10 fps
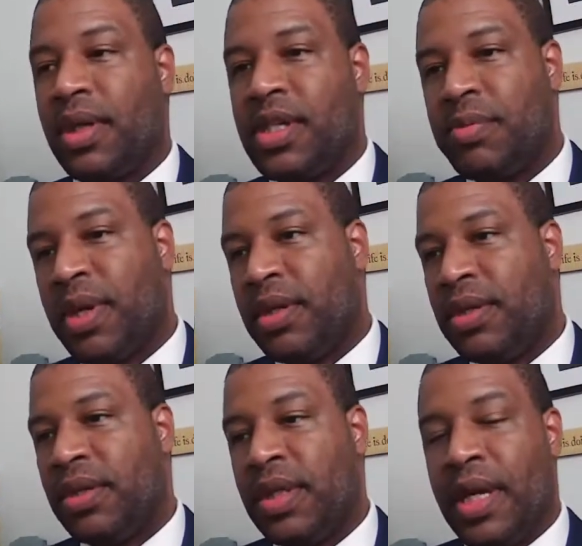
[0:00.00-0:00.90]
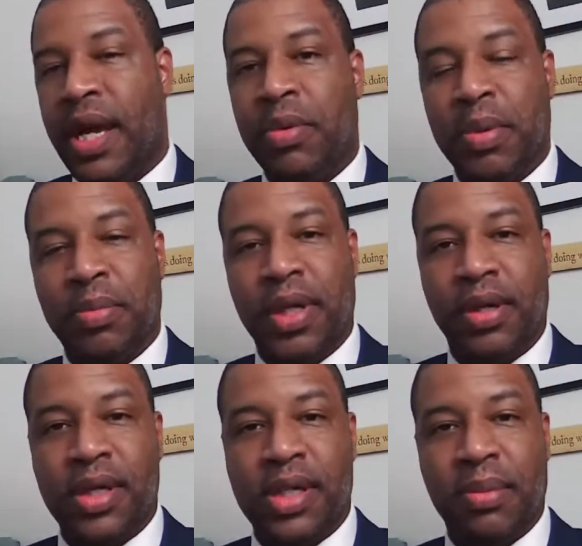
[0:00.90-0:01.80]
I spent the night with my
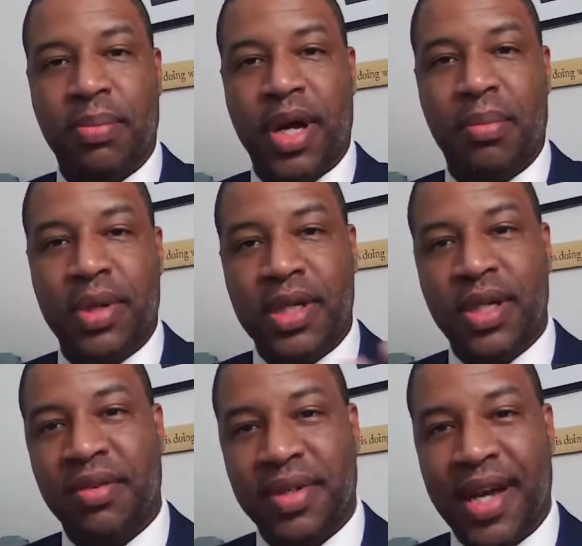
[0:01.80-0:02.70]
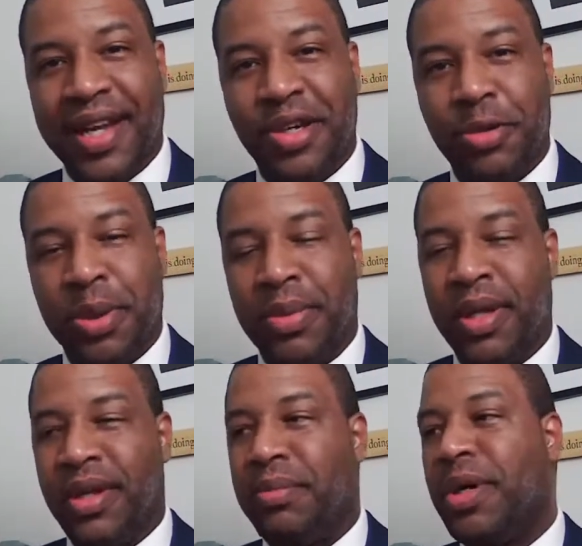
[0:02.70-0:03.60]
parents in Palm Beach after hanging out with my brother in